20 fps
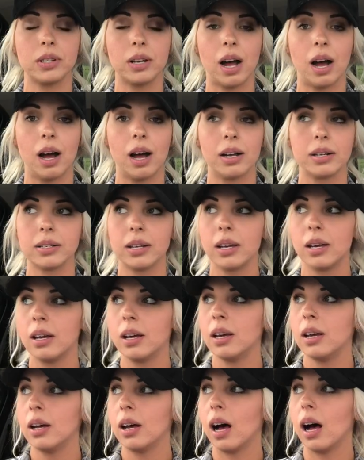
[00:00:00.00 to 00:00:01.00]
not
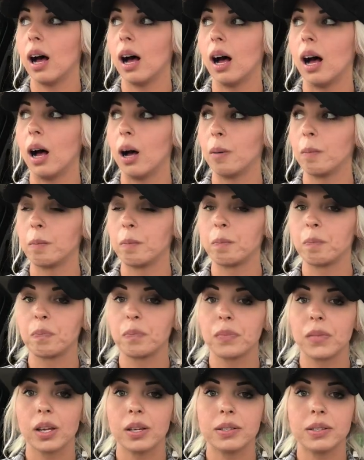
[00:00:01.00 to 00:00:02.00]

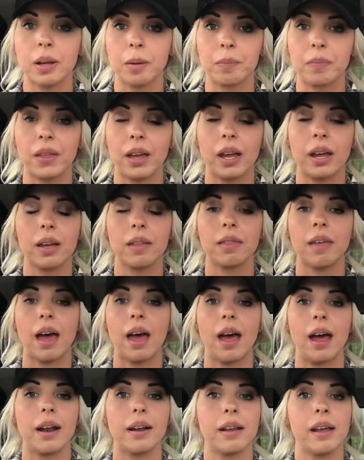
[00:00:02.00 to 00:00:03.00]
something
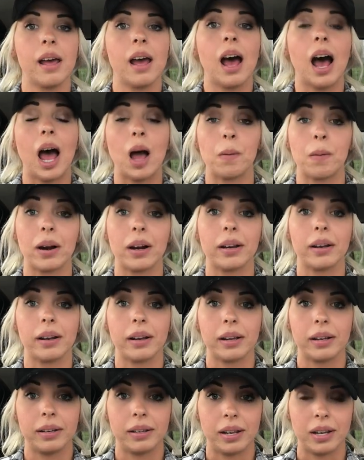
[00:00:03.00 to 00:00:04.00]
that I wanted to
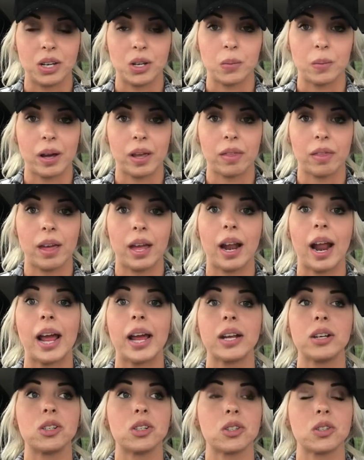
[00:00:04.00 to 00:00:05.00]
continue with, and
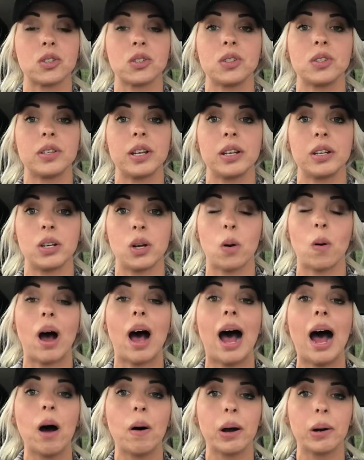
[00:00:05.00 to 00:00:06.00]
I just didn't know
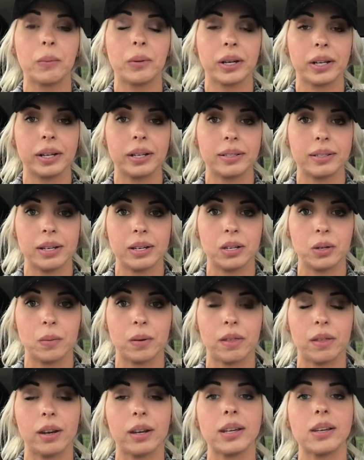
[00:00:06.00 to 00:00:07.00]
how I would continue
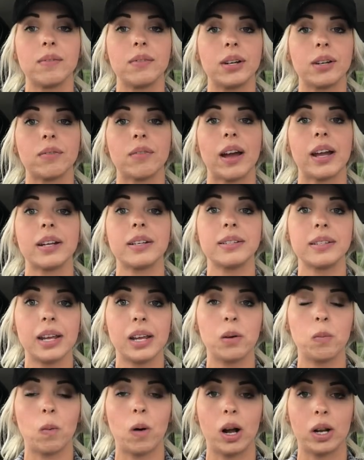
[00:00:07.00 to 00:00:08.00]
with it even if I
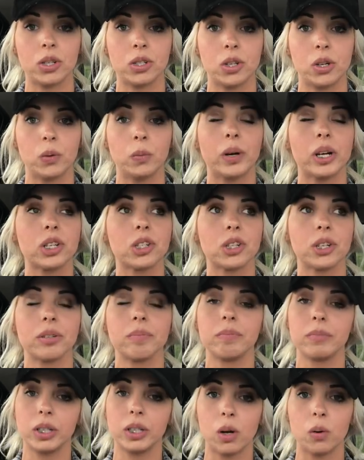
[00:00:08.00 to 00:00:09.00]
did want to, which
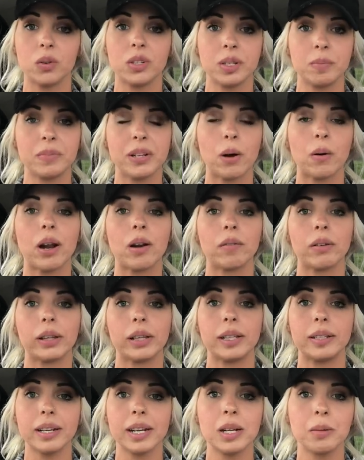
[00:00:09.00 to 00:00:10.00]
deep down I
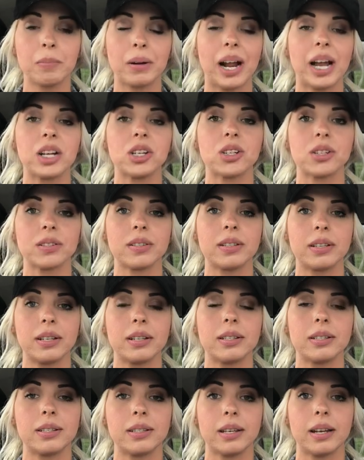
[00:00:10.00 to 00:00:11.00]
really did, but I just
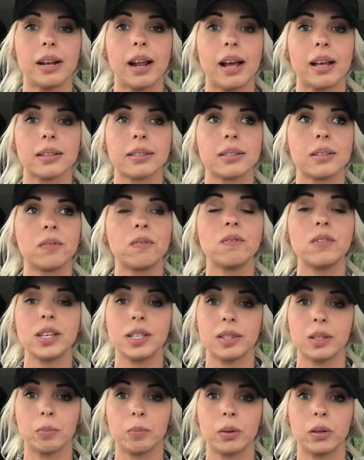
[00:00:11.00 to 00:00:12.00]
didn't see it as
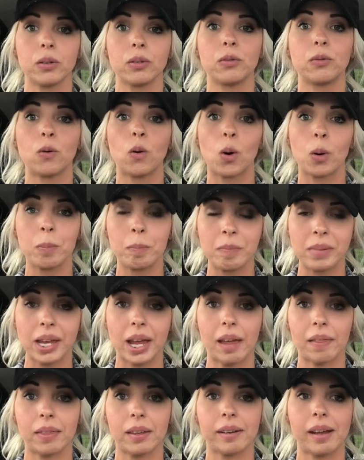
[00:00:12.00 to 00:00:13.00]
feasible for
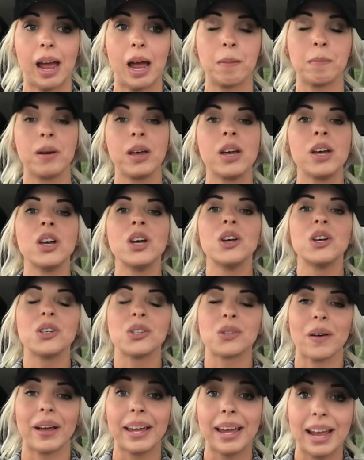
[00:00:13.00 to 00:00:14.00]
me at the time.
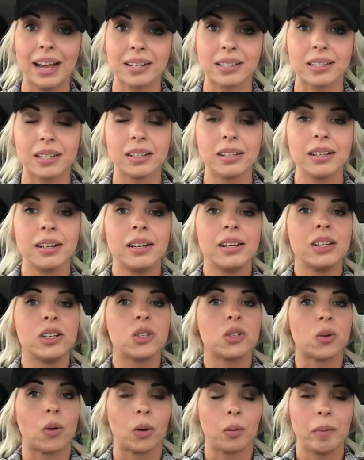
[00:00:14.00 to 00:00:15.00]
So I canceled,
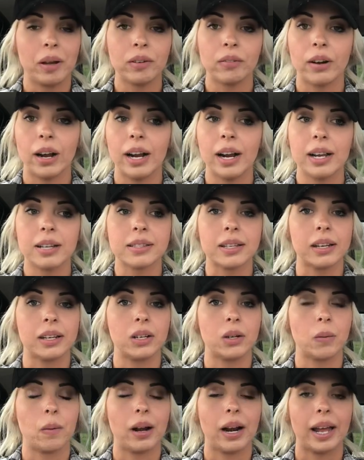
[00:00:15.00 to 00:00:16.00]
told my friend, I said,
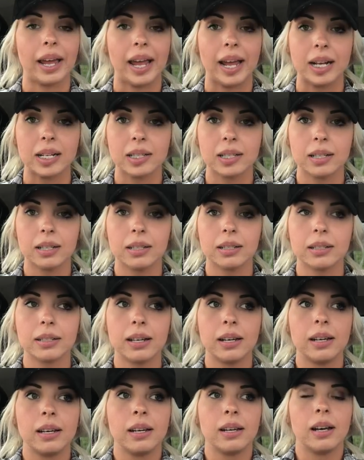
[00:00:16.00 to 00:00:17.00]
you know what, I canceled
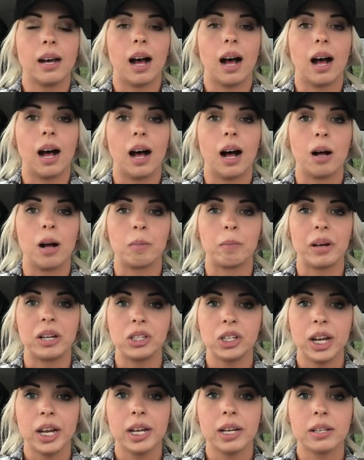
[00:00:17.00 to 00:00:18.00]
my
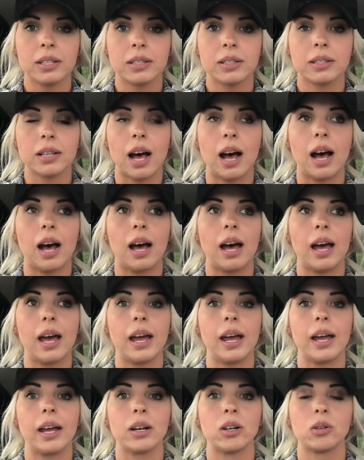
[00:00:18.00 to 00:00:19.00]
shakes.
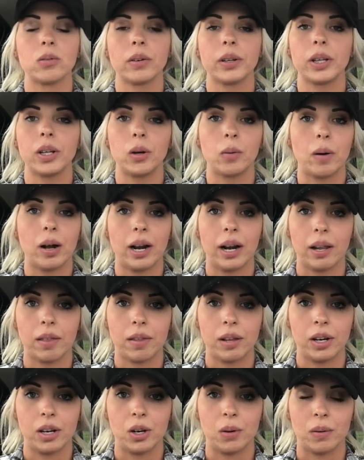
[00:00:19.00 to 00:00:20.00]
I really don't want
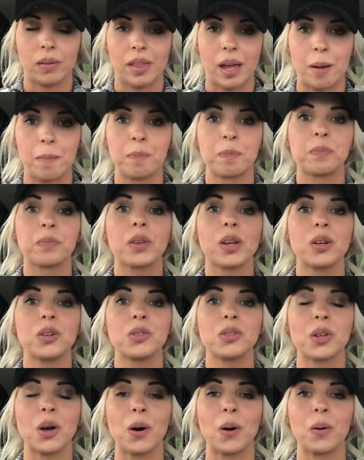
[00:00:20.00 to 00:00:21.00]
anything to do with it.
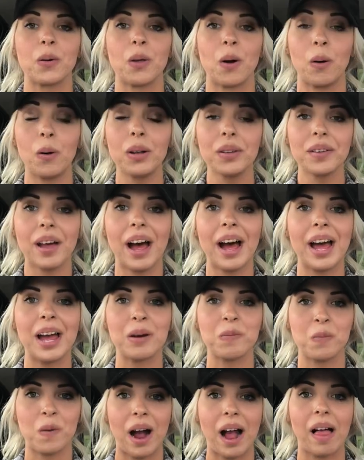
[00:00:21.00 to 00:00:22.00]
So the whole
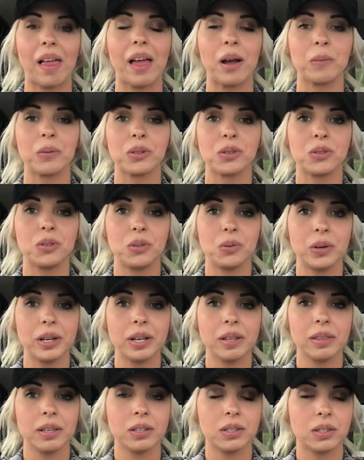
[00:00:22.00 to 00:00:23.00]
time while I was
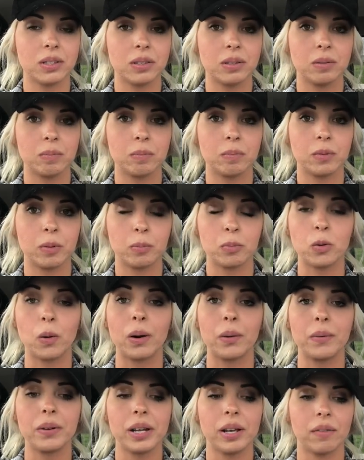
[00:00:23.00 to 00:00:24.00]
doing the
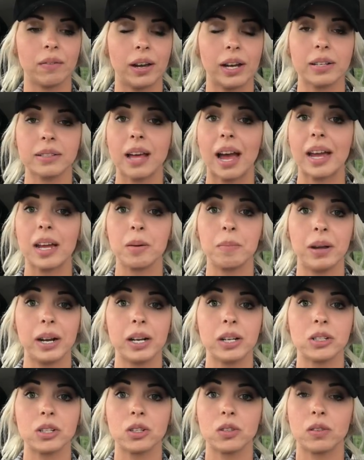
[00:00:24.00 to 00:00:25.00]
21 Day Fix, I
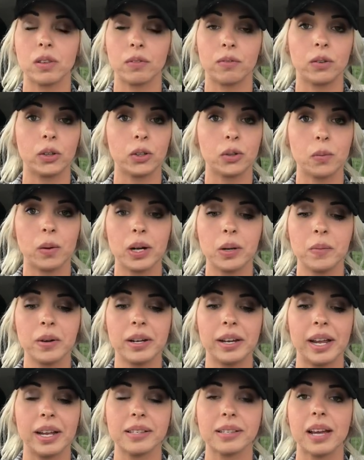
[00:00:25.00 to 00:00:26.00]
committed to the full
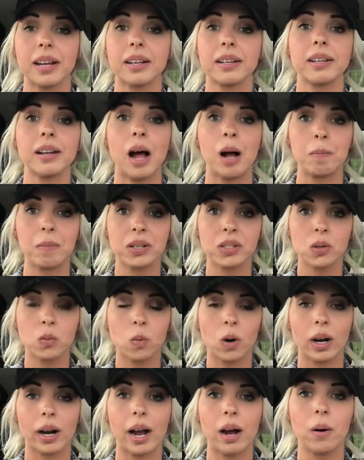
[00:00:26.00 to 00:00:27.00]
21 days. I did not miss a
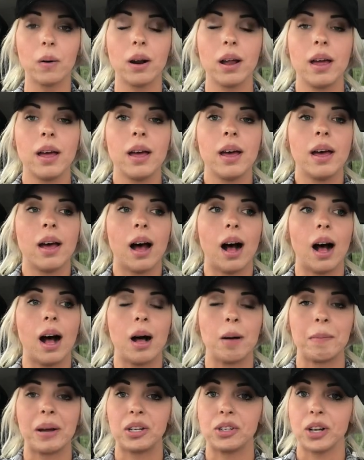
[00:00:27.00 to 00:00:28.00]
workout.
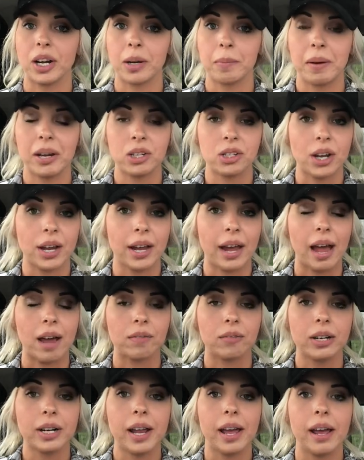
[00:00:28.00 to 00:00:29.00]
I drank my shake
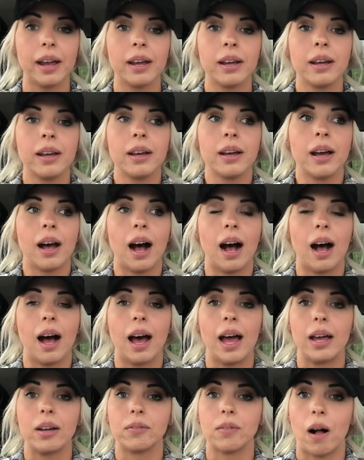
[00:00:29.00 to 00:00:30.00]
every day.
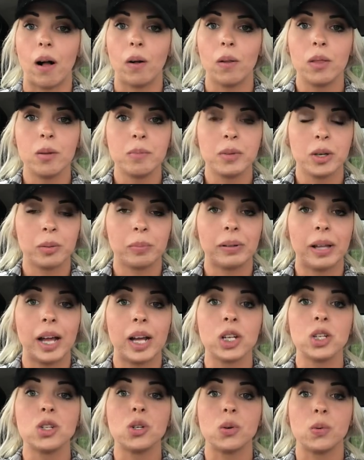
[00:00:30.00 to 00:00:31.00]
I followed the meal
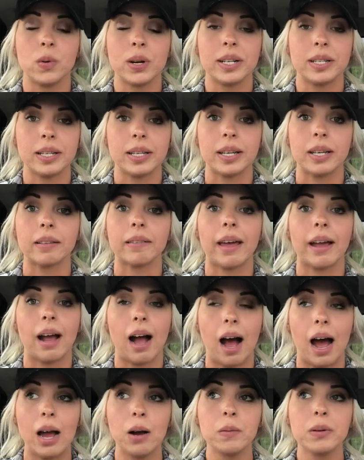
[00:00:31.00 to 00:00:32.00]
plan to a T. Like,
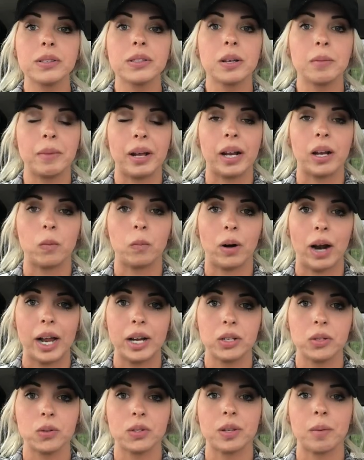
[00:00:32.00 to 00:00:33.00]
I was committed. When I
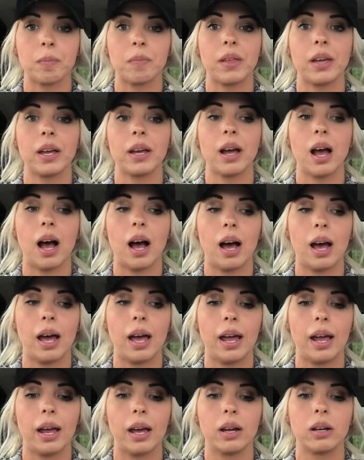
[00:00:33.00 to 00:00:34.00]
do something,
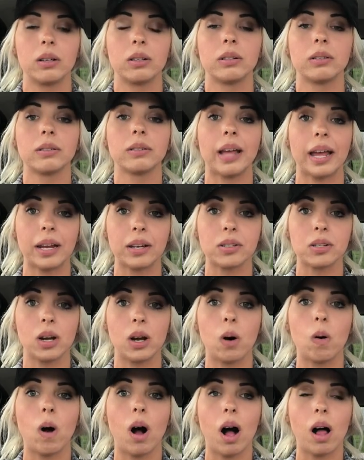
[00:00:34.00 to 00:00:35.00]
I like to
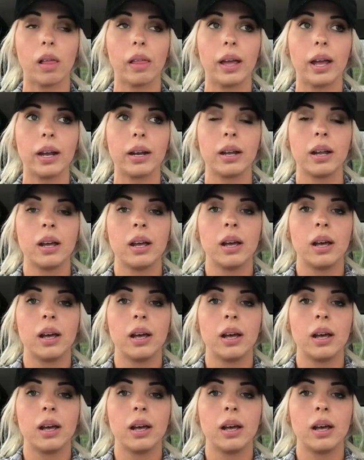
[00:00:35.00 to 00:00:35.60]
go all in.